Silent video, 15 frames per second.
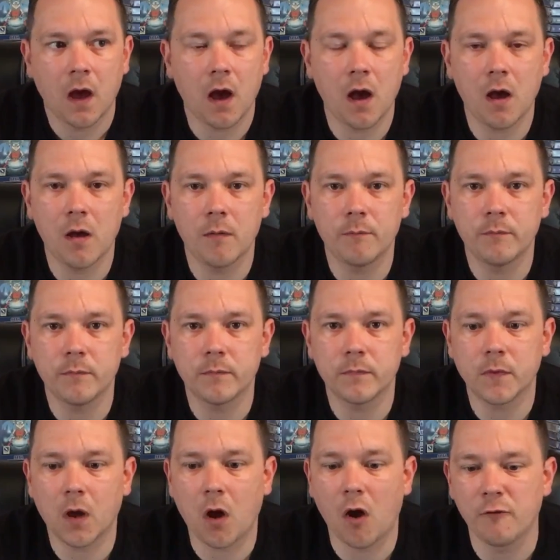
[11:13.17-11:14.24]

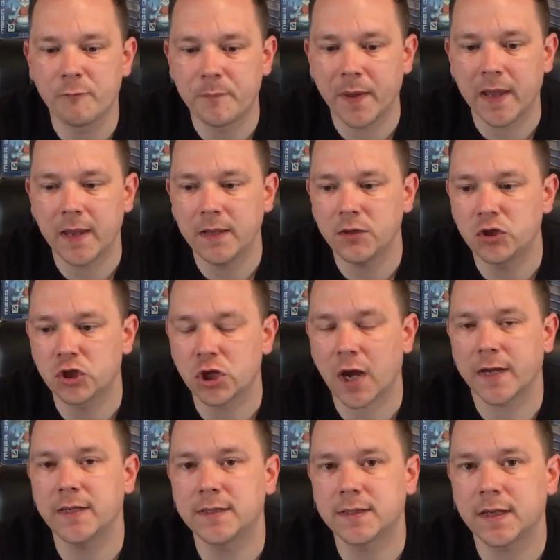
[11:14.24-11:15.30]
I've been
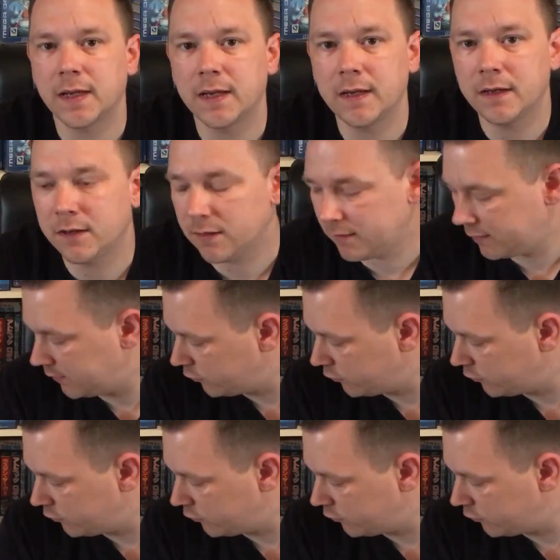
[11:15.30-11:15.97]
chasing